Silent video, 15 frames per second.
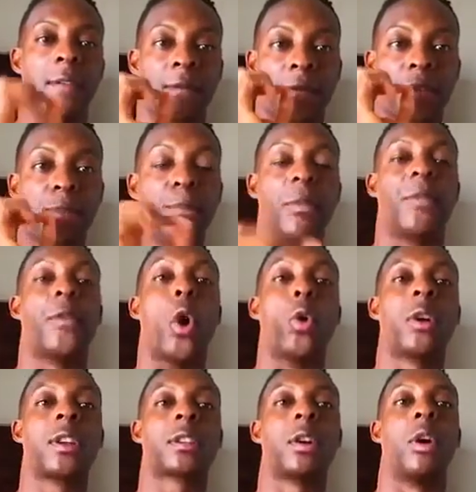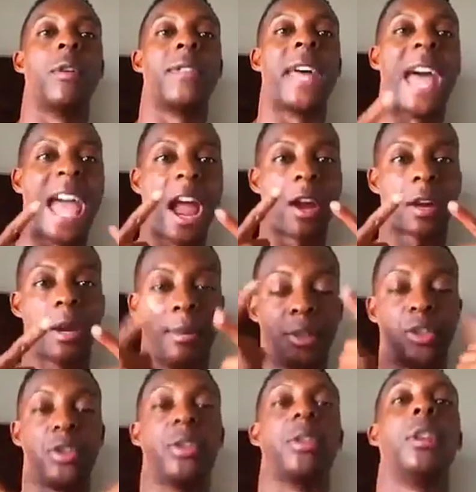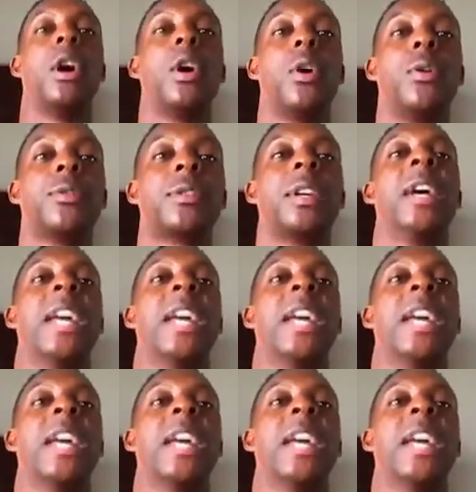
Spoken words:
Focus on the air coming through your nose